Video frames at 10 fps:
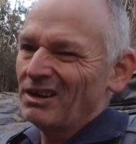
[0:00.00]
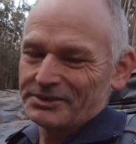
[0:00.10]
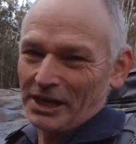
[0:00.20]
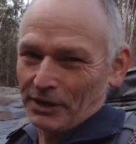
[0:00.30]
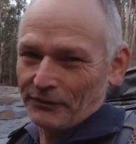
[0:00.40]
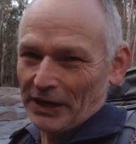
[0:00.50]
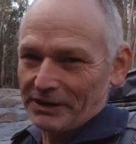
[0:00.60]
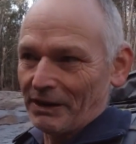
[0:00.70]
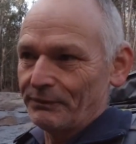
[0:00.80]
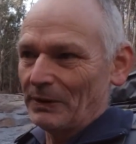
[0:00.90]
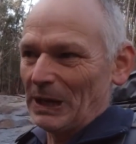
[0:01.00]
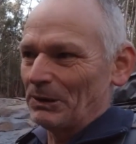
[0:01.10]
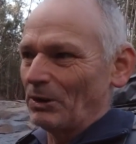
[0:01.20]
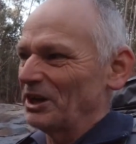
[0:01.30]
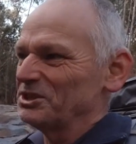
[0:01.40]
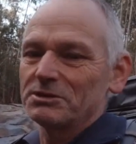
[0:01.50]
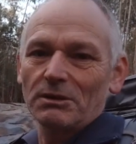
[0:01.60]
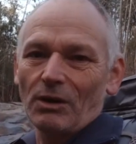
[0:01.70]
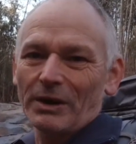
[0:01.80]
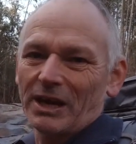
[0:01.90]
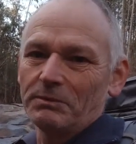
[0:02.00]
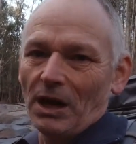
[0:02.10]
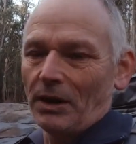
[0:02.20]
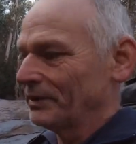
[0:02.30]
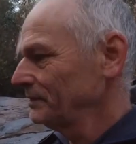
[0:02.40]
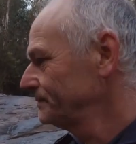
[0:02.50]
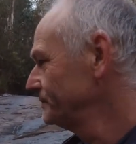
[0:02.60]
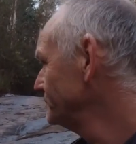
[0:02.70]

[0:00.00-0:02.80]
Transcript: I'll take a photograph. Otherwise, I'll keep going.